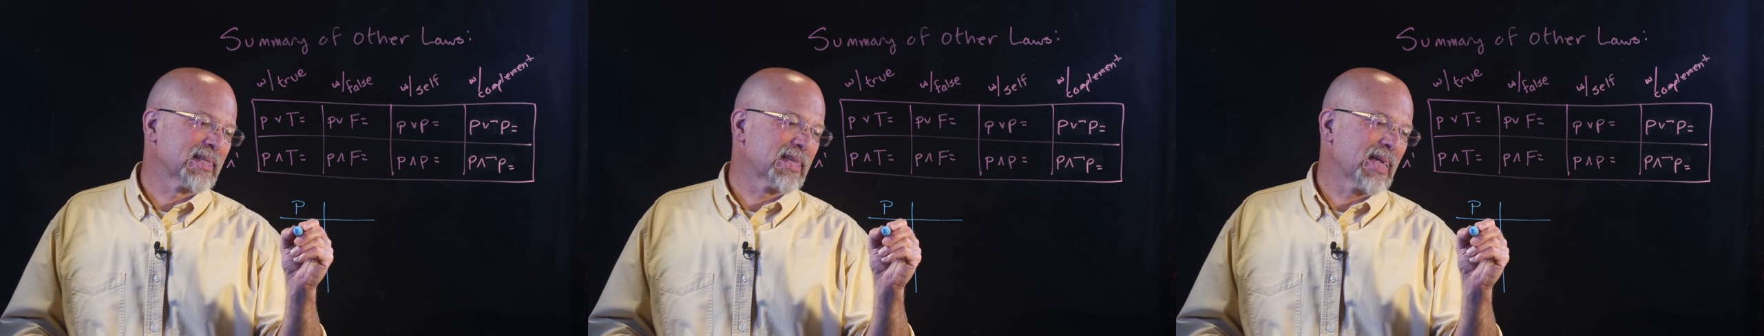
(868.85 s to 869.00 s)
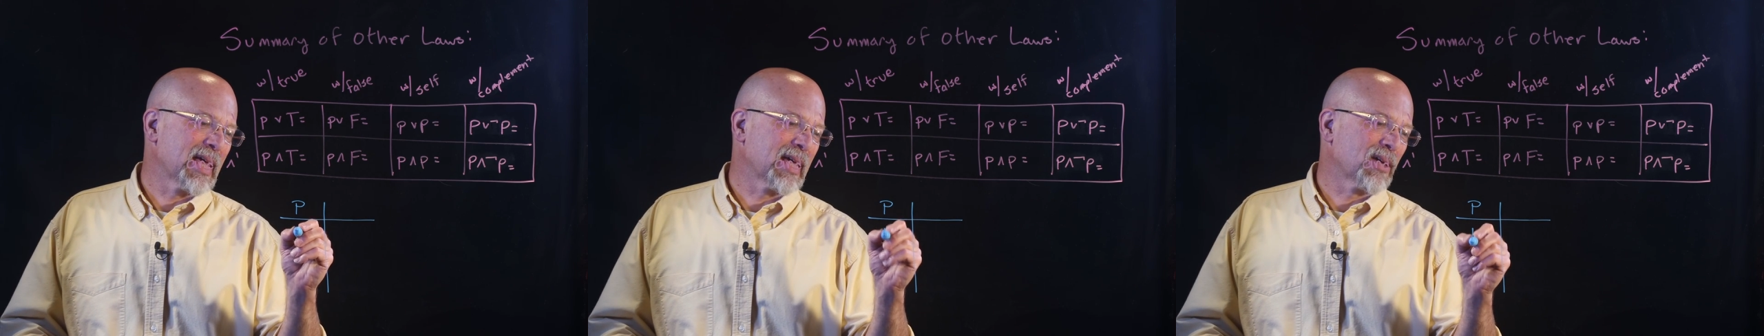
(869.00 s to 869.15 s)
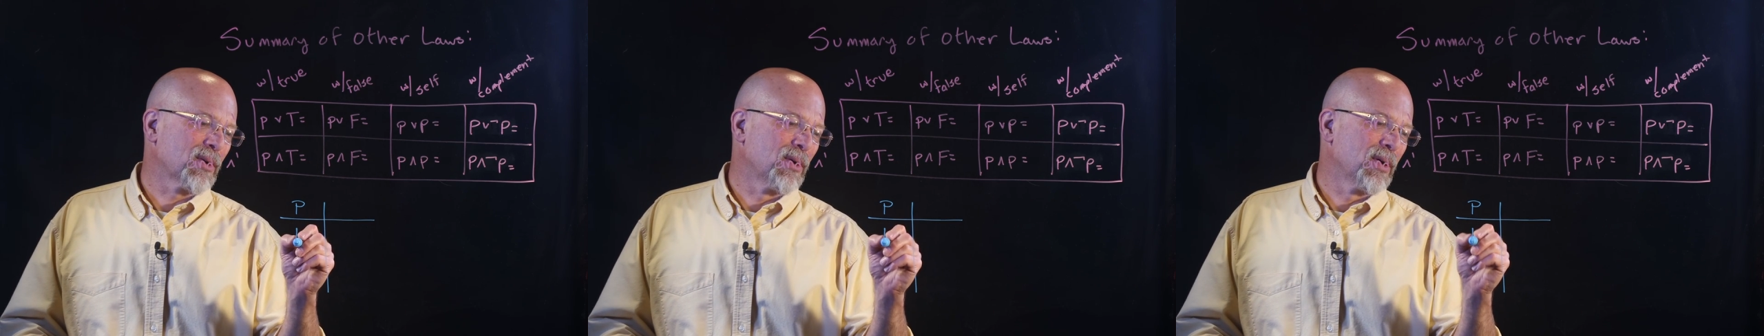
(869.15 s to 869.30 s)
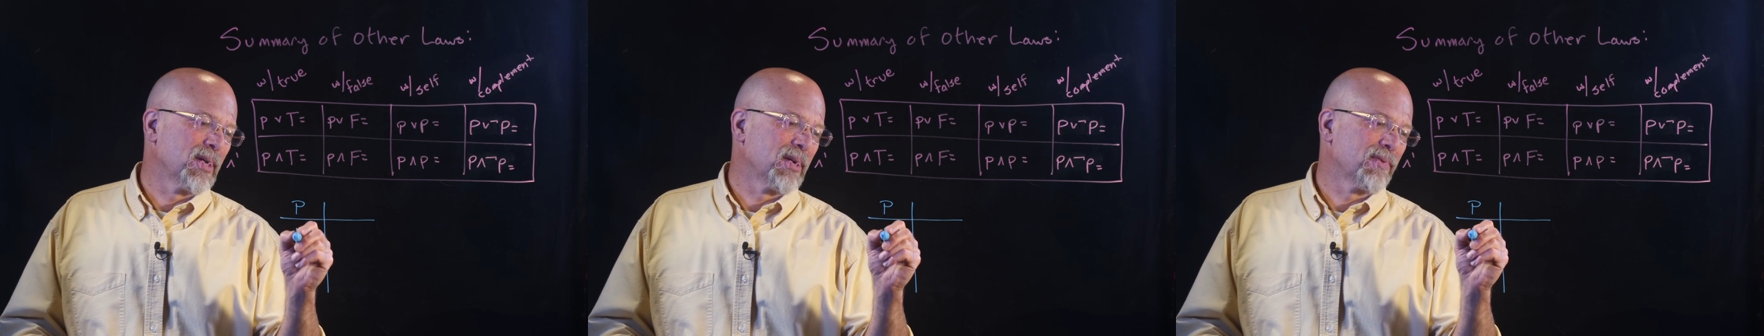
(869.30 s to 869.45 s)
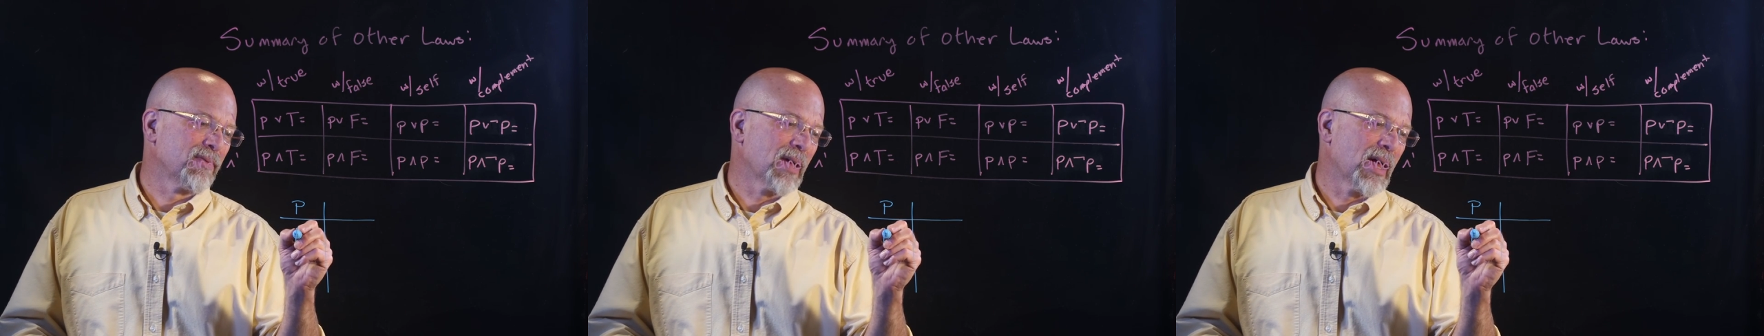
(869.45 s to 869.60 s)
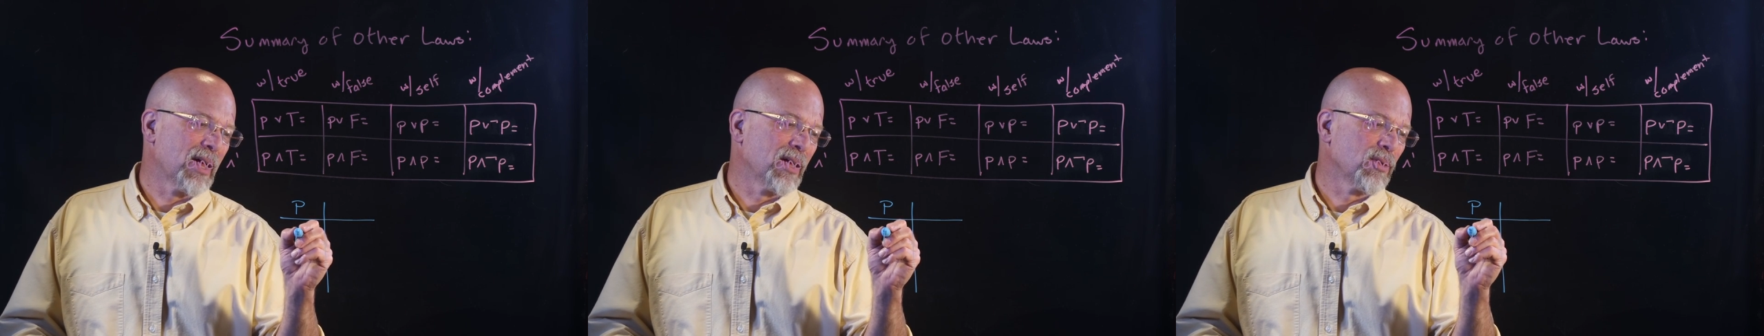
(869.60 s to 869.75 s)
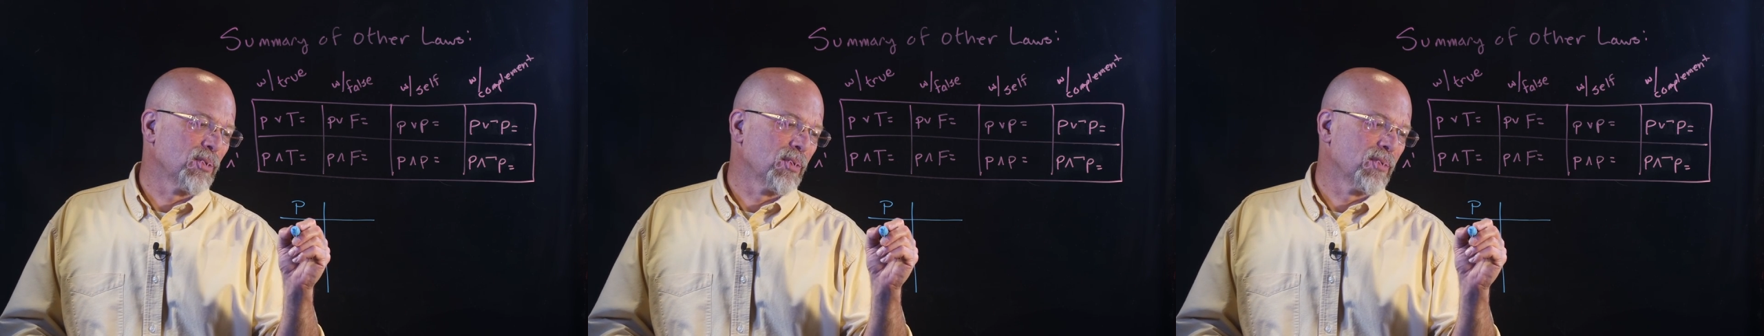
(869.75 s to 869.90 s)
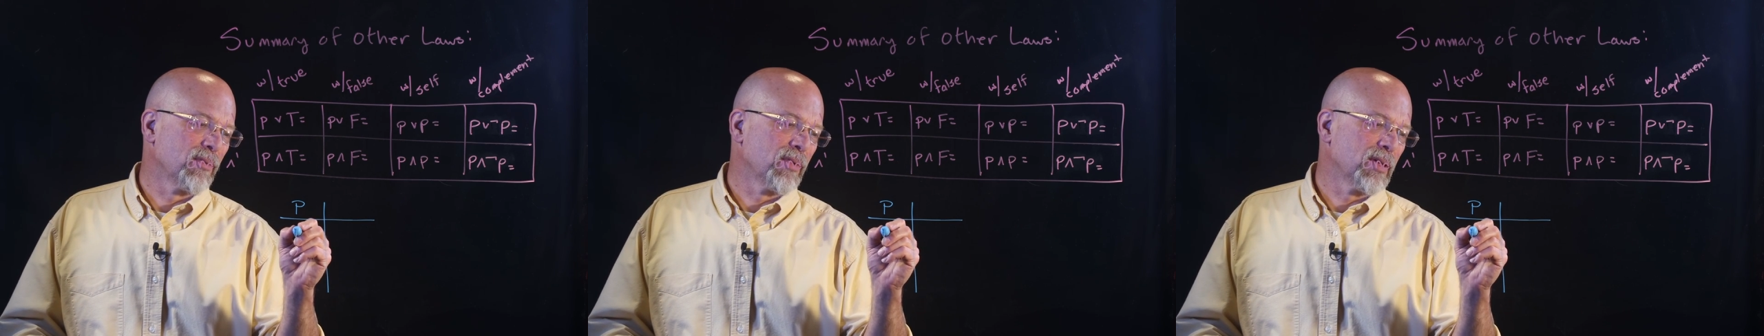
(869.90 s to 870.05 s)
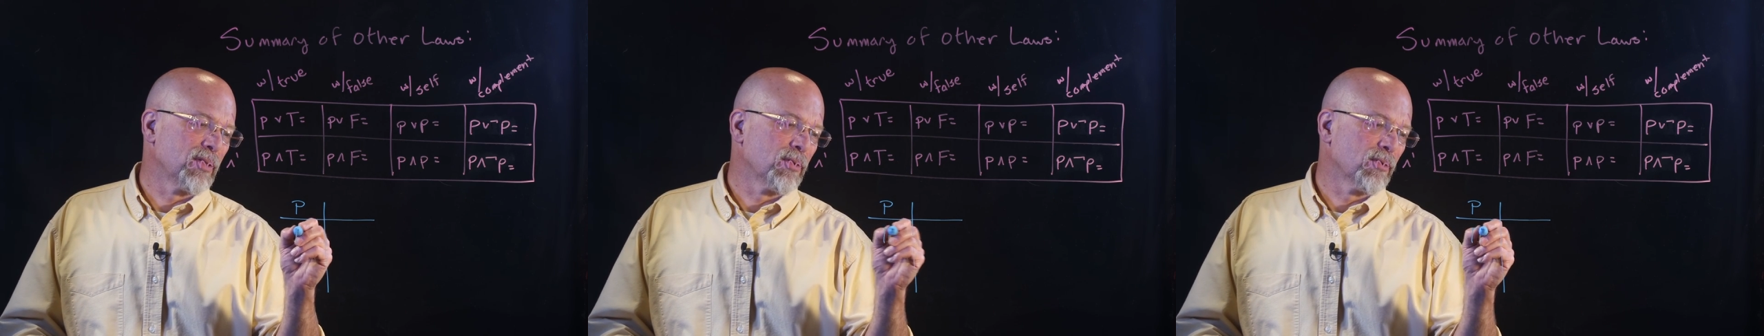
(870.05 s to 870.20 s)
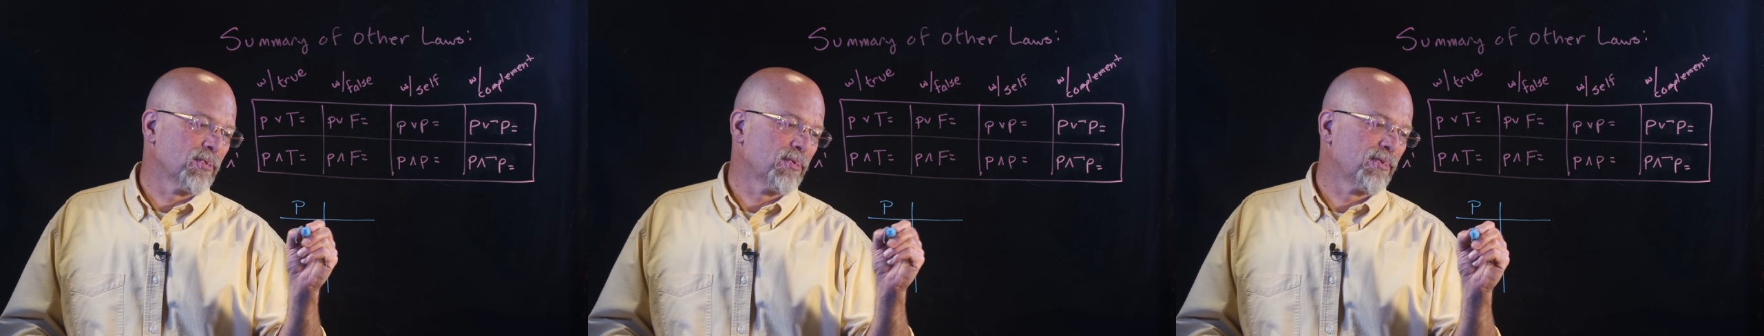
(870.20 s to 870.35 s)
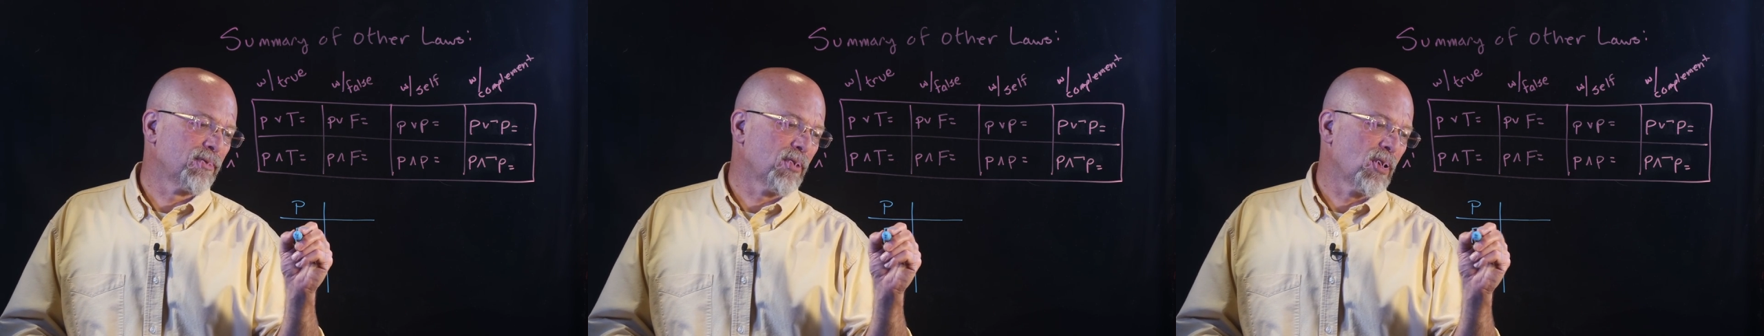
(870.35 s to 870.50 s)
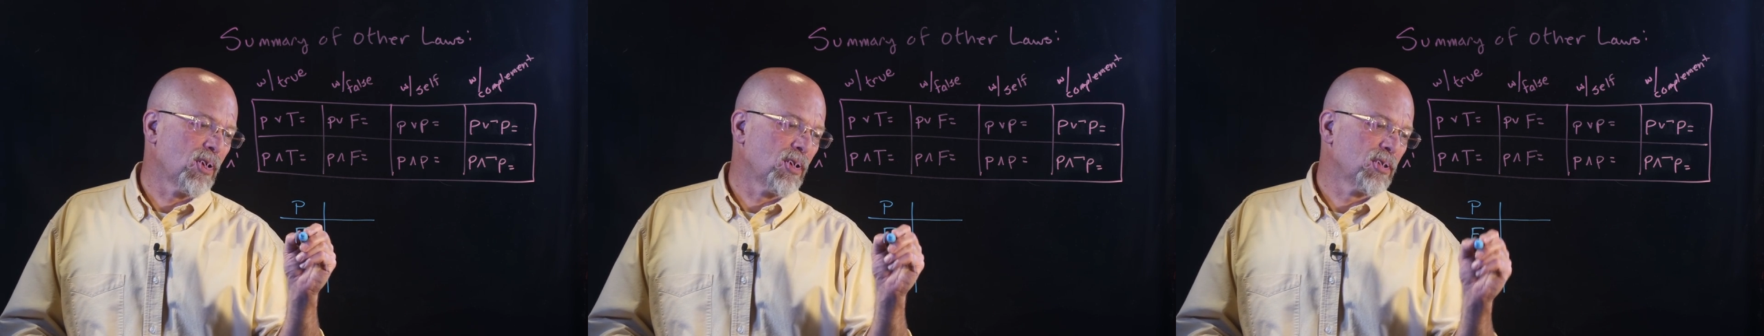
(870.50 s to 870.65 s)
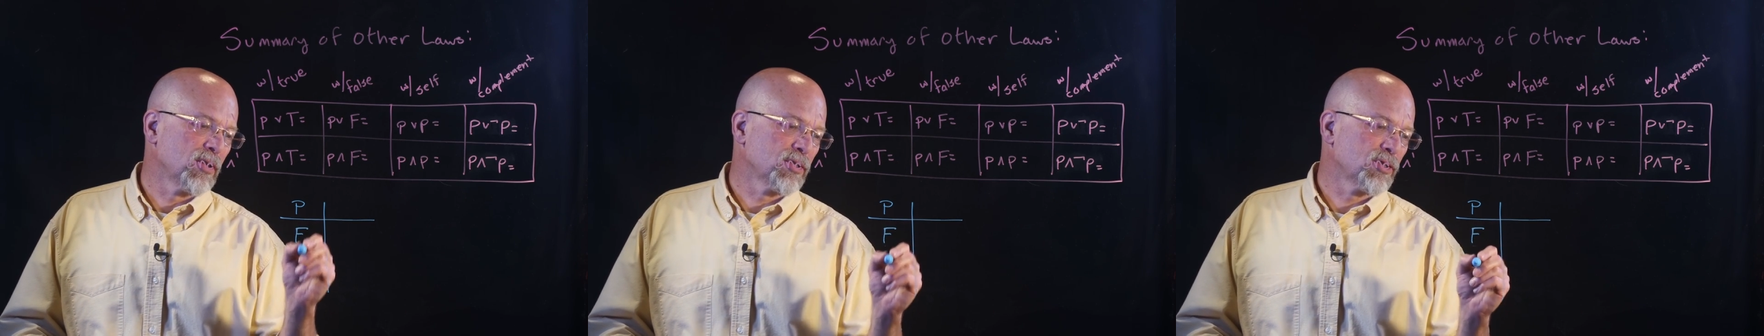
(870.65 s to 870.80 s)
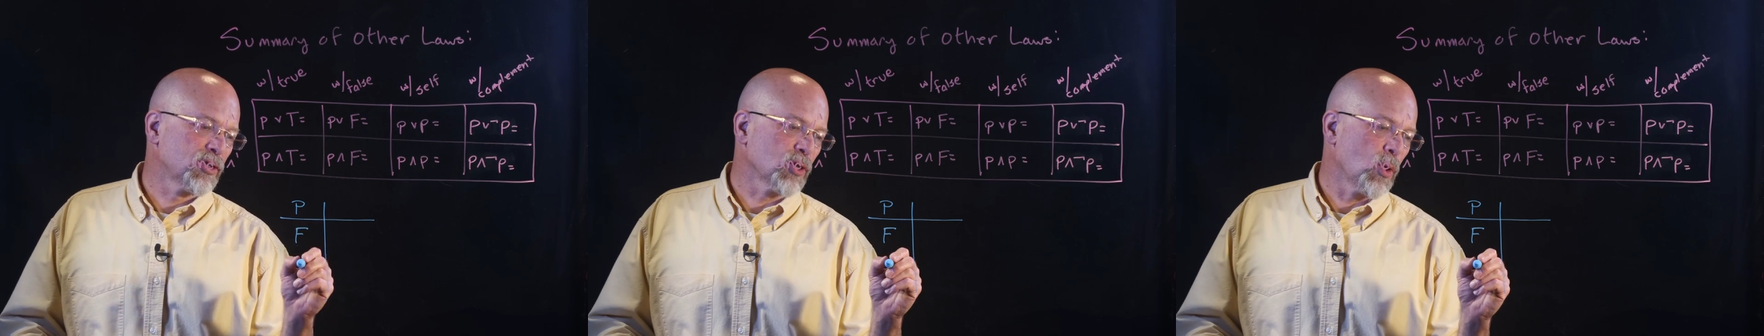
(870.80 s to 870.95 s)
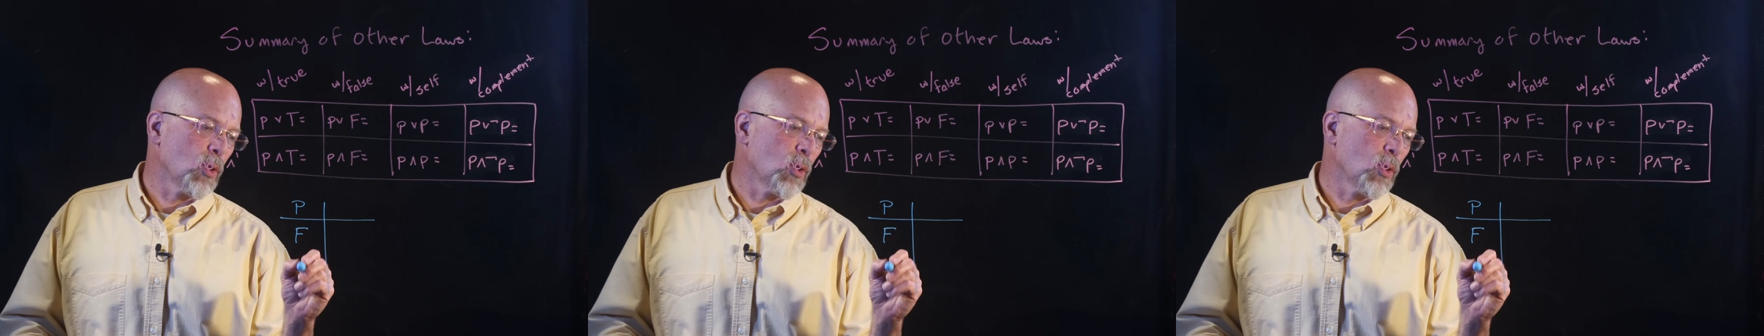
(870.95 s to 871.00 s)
take on a value of either false